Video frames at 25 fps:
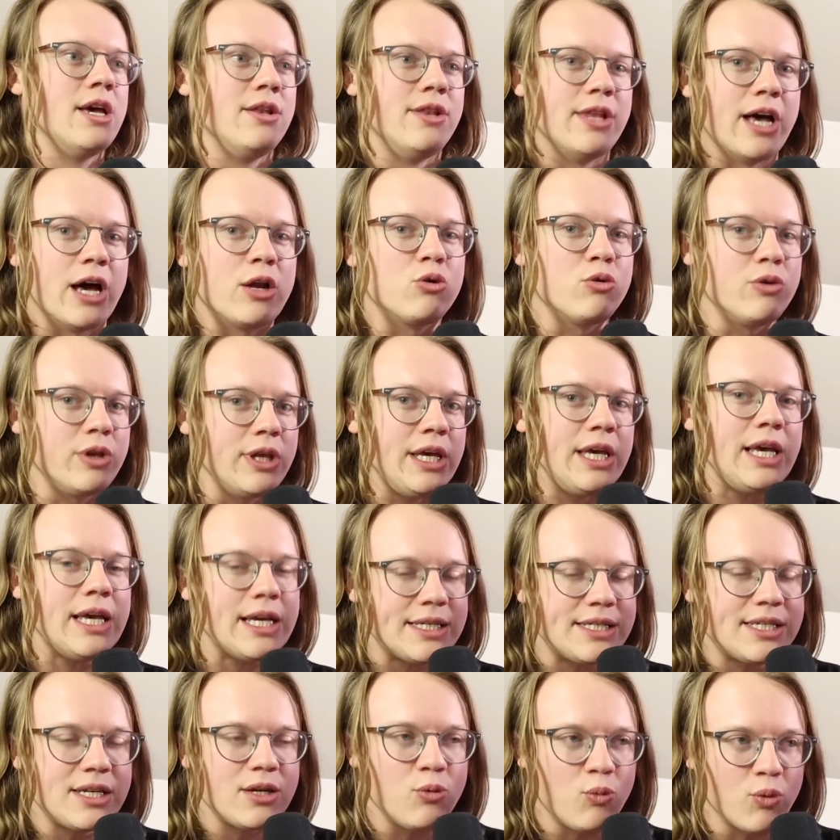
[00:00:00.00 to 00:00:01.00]
Not only
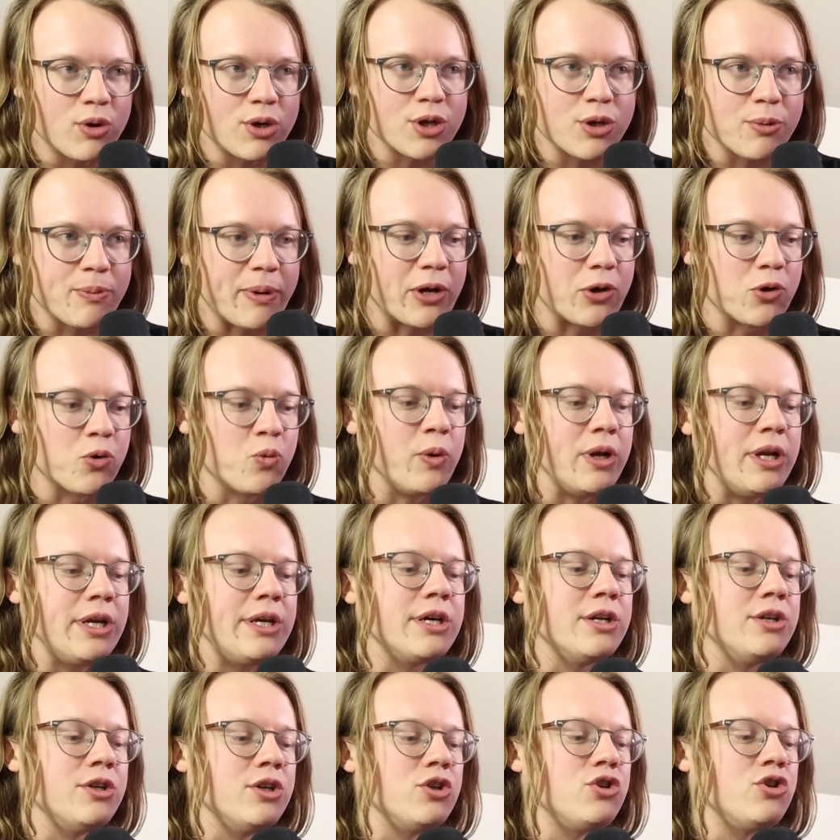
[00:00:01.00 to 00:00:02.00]
is it one of the better win
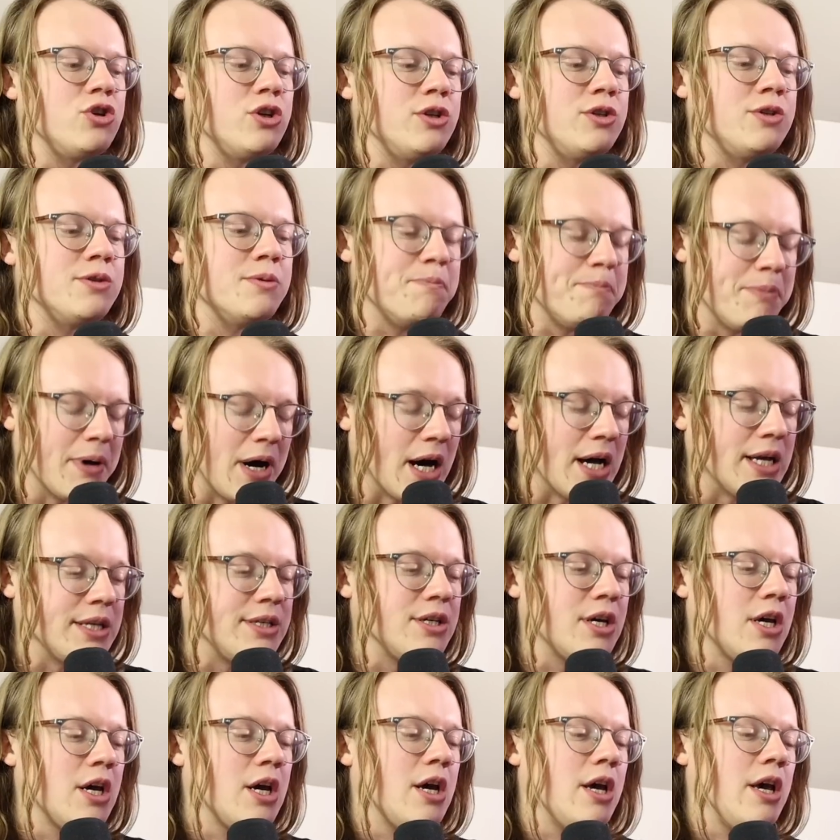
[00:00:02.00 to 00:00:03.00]
conditions,
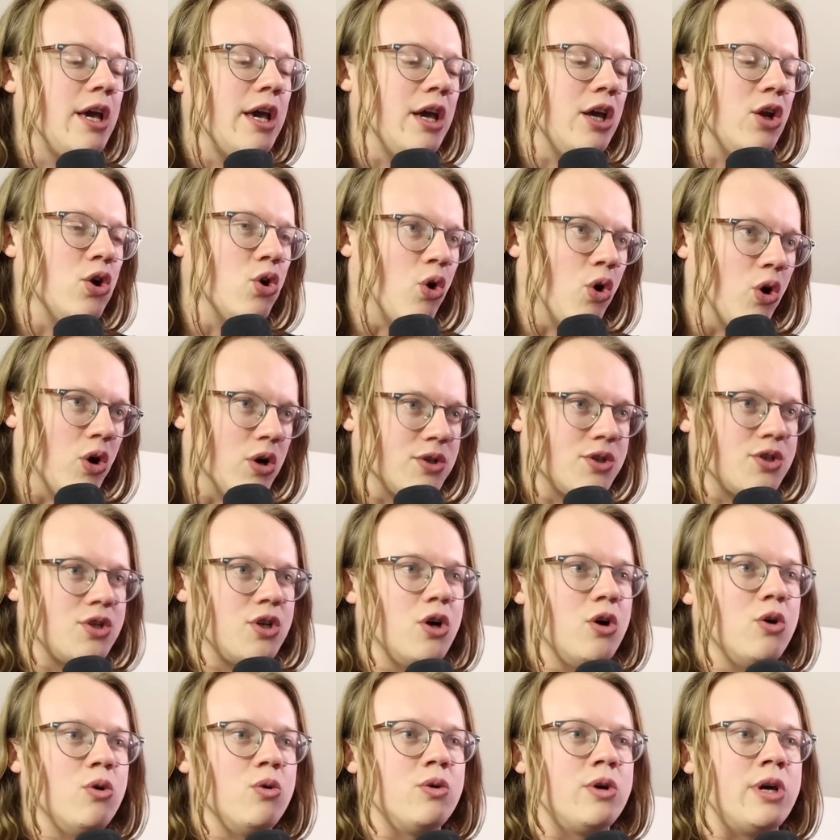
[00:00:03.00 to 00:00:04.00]
but it
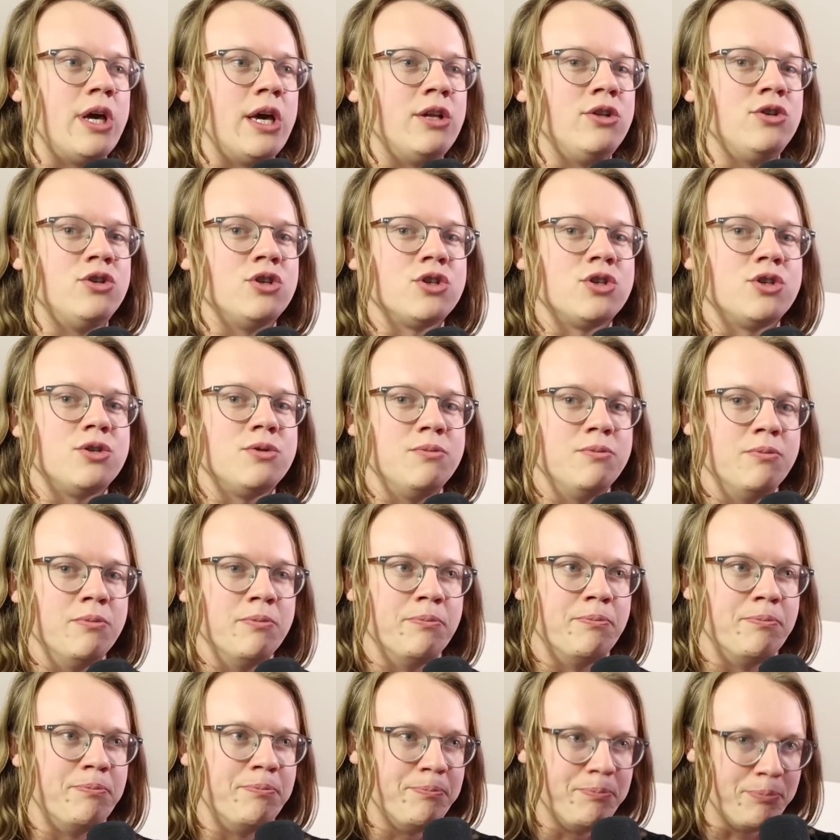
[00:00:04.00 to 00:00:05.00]
also can just
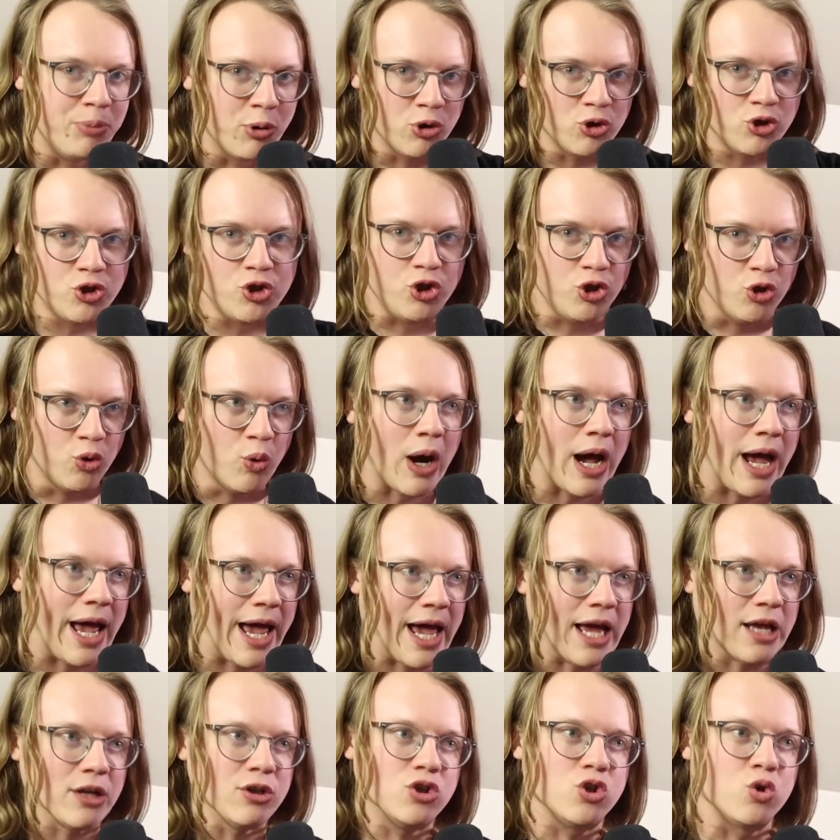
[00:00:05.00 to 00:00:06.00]
push you
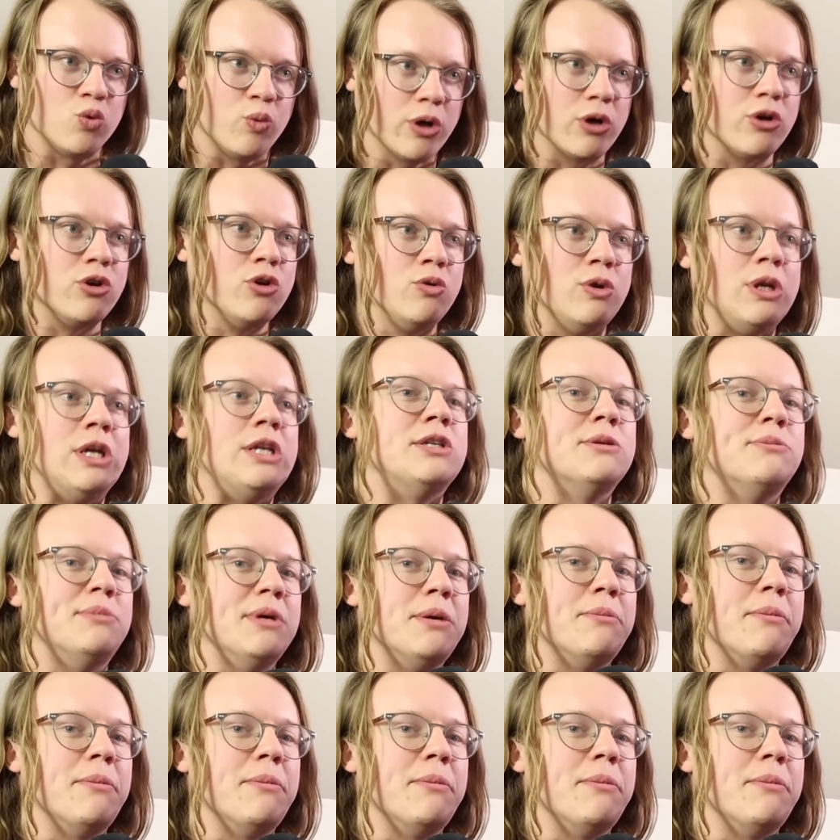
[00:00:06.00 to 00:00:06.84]
ahead to where you need to be